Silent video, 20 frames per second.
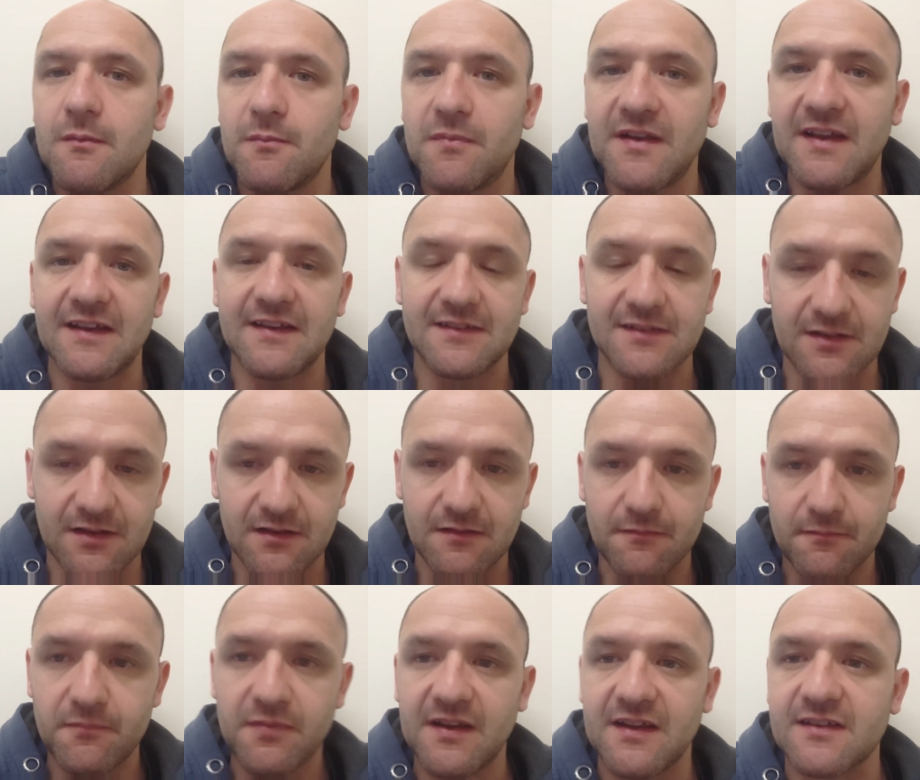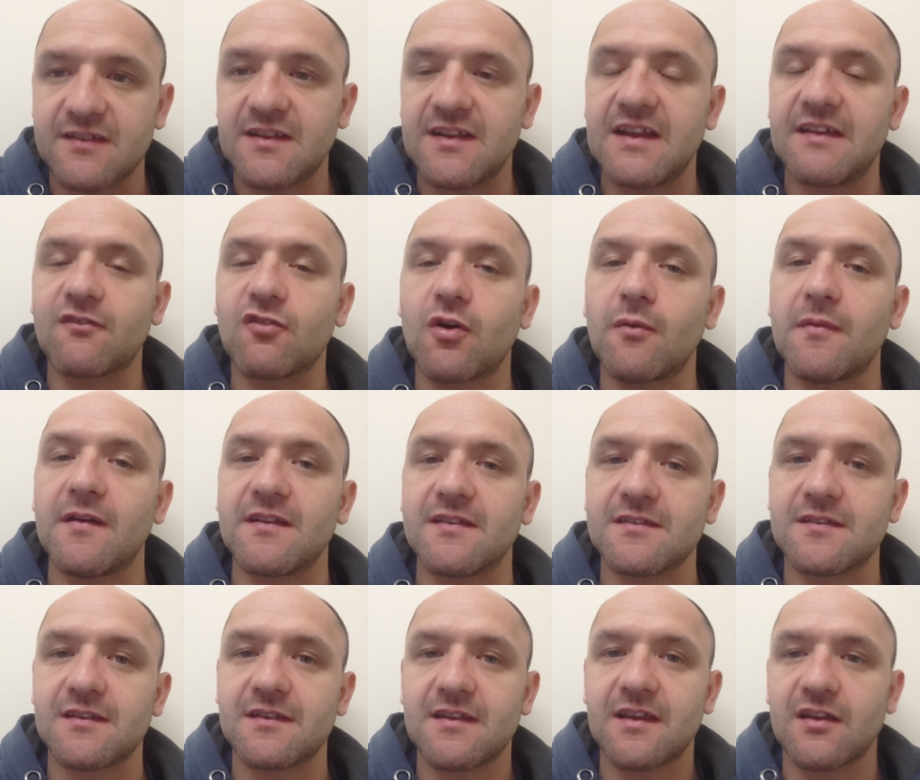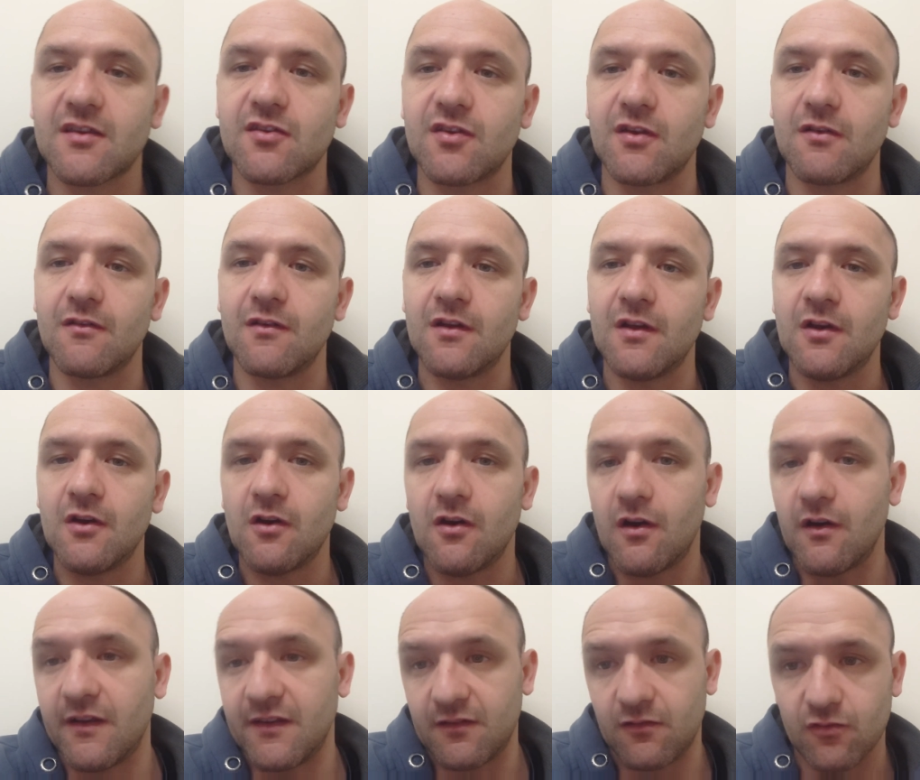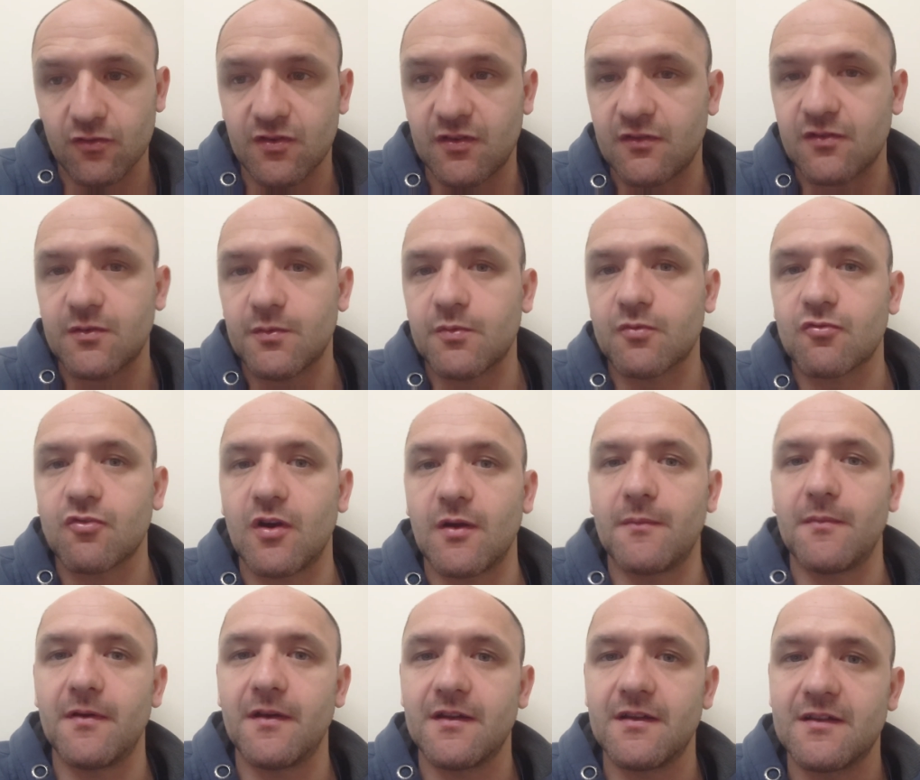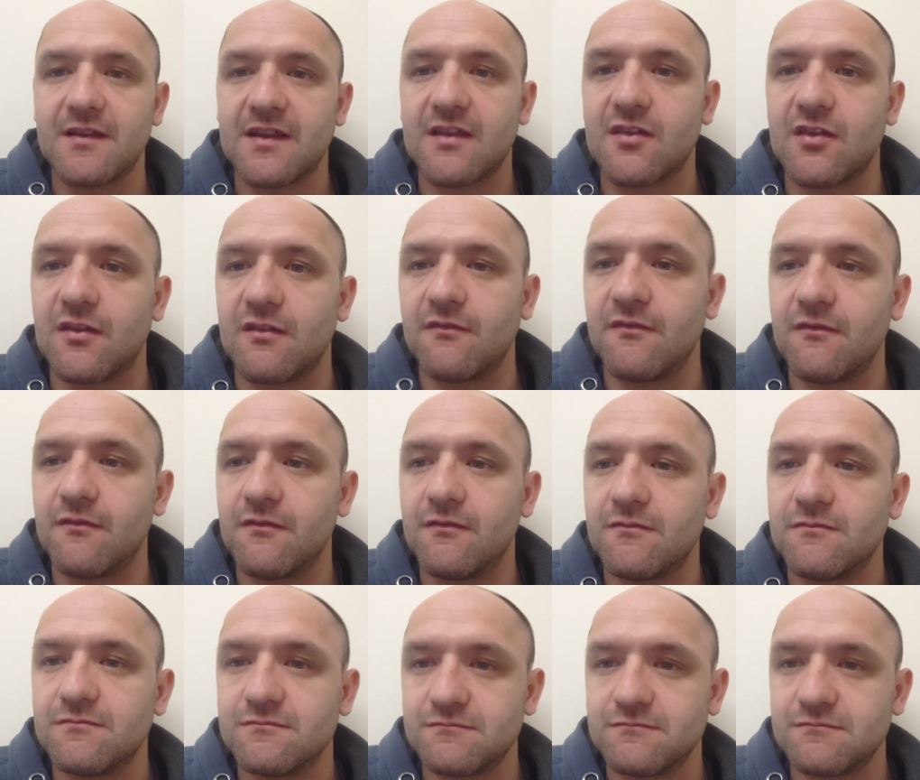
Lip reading: Please leave comments. Thank you, and also subscribe. Thank you.